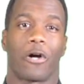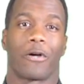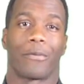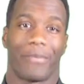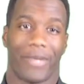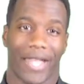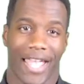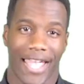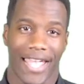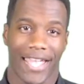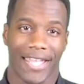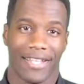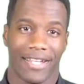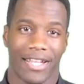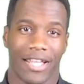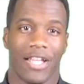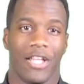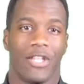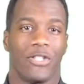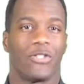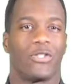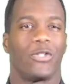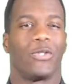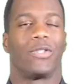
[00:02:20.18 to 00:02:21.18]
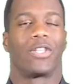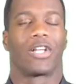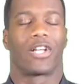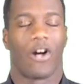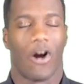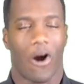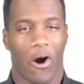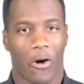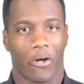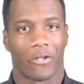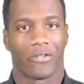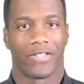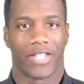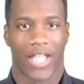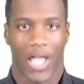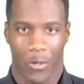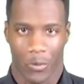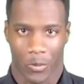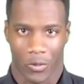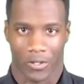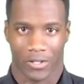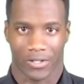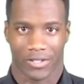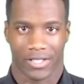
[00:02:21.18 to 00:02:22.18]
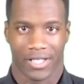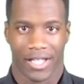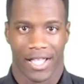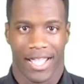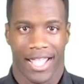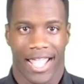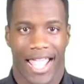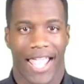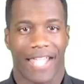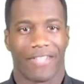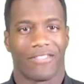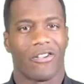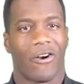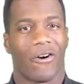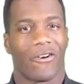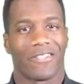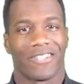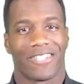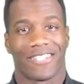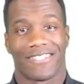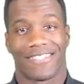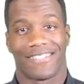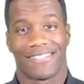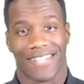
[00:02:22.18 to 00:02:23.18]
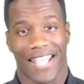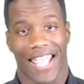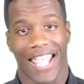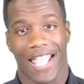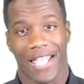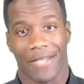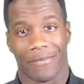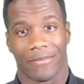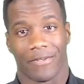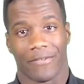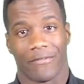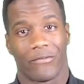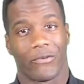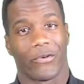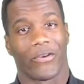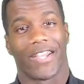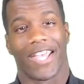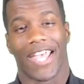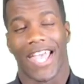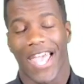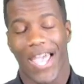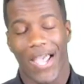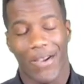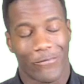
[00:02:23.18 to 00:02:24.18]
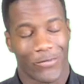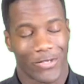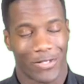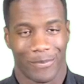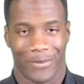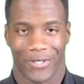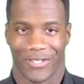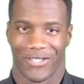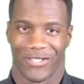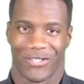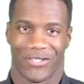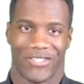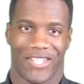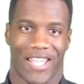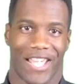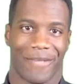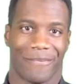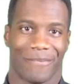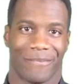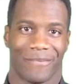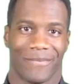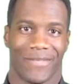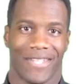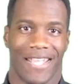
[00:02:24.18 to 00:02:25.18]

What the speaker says: are paid to the card networks and are the same for every business type.